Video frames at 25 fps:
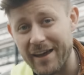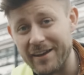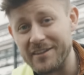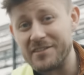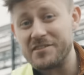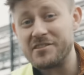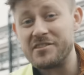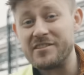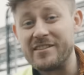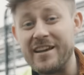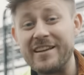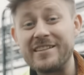
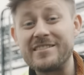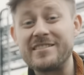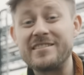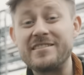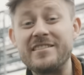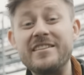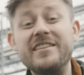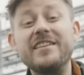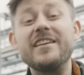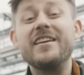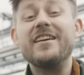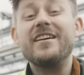energy
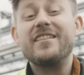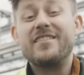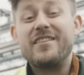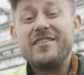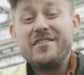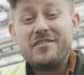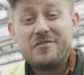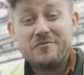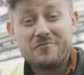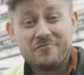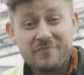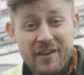density
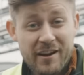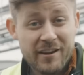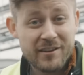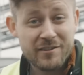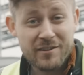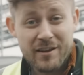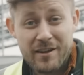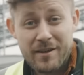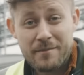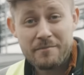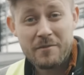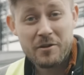than your
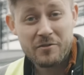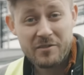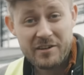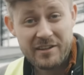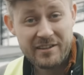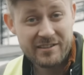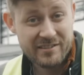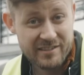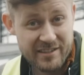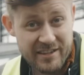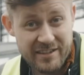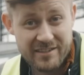regular
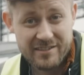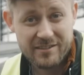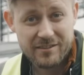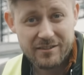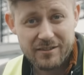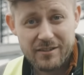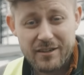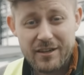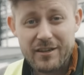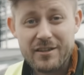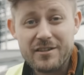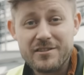marine
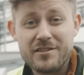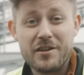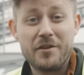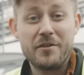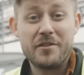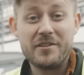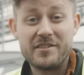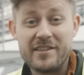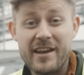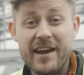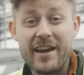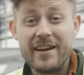diesel. So
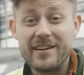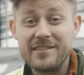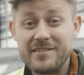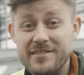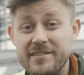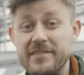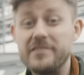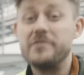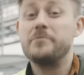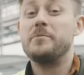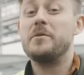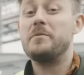the tanks
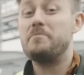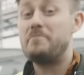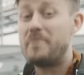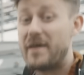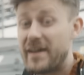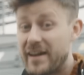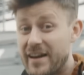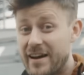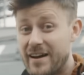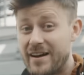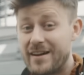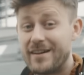need to be
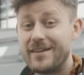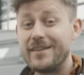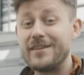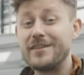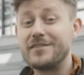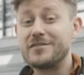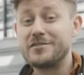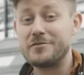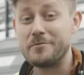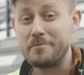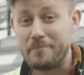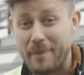bigger
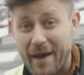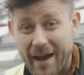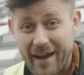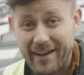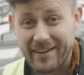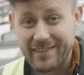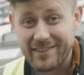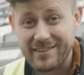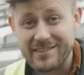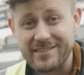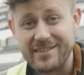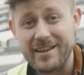to
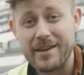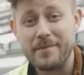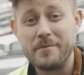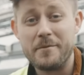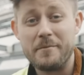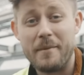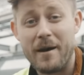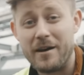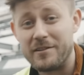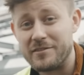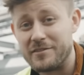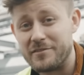pack the same
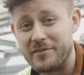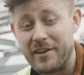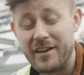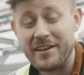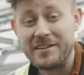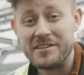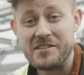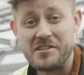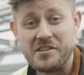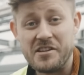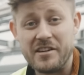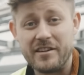amounts of
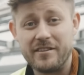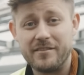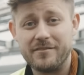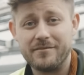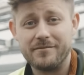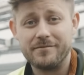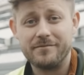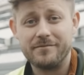energy.